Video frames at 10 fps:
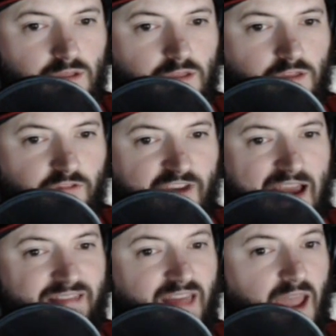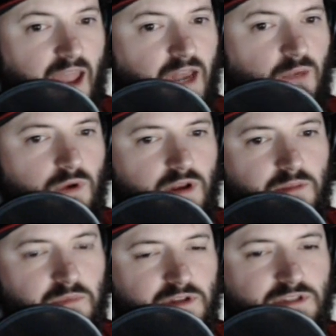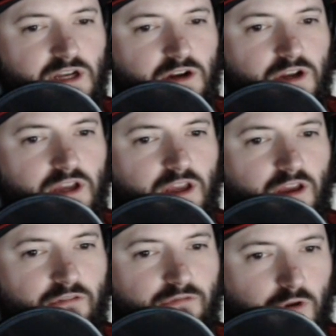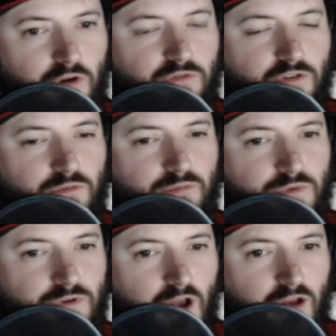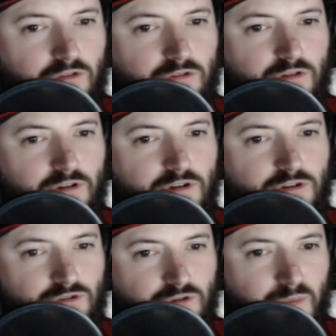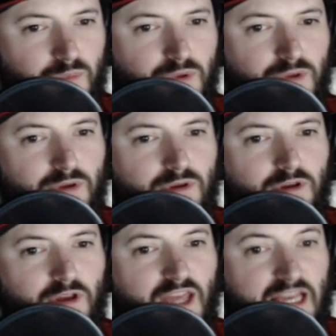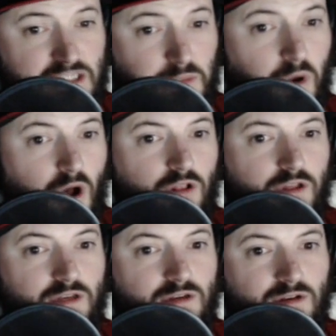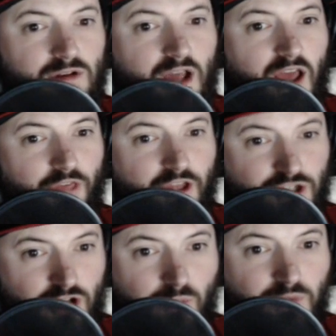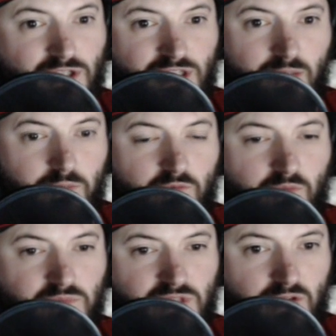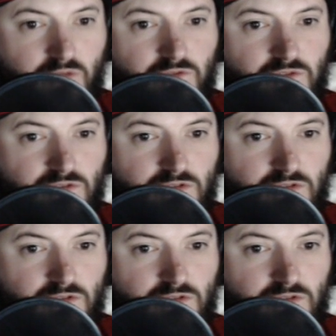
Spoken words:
The fact that anyone in the military voted for Donald Trump is appalling, and they should all be ashamed of themselves.